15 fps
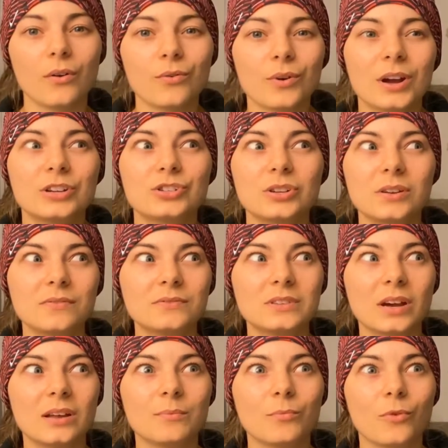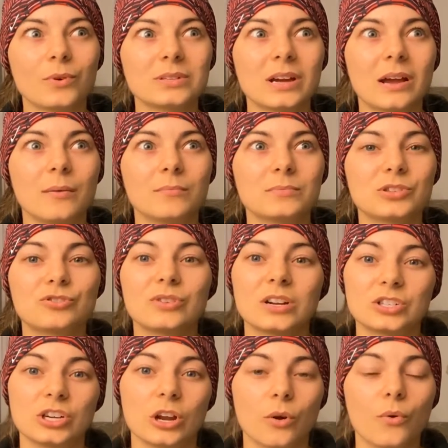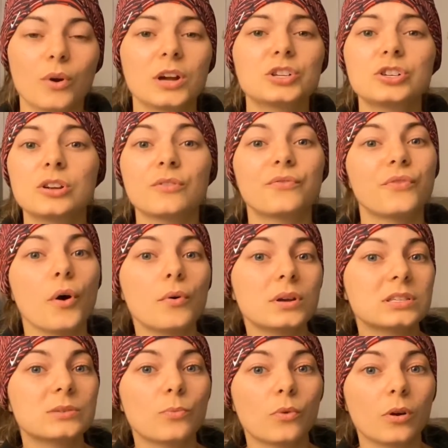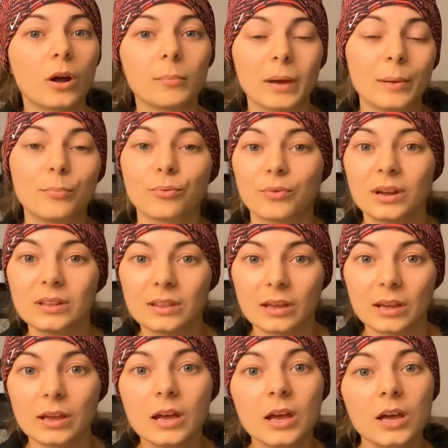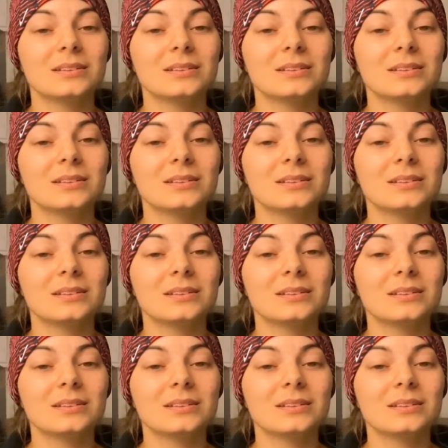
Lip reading: or I should have done more time stretching, or I should have focused more on my breathing.